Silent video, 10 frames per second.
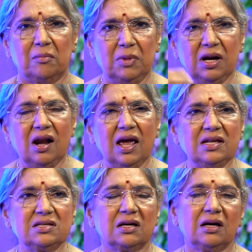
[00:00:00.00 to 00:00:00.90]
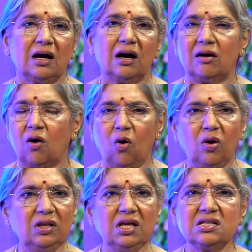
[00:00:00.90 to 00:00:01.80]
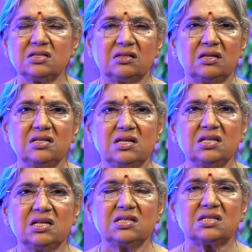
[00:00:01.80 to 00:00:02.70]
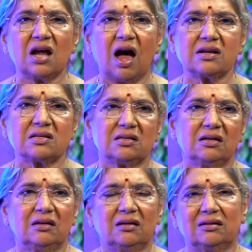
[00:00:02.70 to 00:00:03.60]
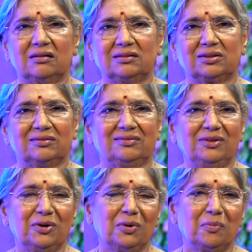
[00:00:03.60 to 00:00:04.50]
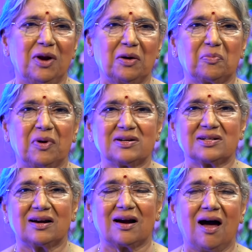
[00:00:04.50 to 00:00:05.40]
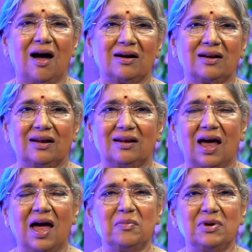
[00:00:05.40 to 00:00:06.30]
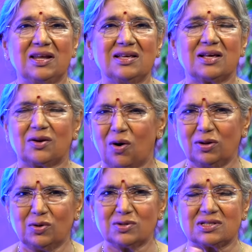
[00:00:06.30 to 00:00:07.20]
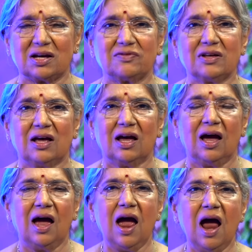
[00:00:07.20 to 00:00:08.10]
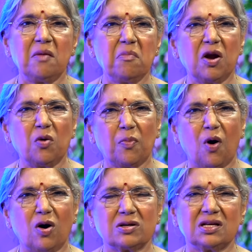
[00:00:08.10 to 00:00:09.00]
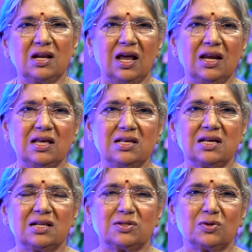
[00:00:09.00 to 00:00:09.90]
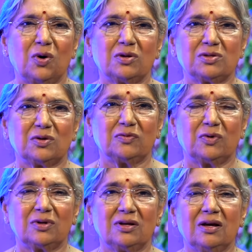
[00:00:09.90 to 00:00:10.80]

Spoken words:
Middle age, all these diseases start, blood pressure, heart and diabetes and all those stuff. And menopause in ladies and so on and so forth.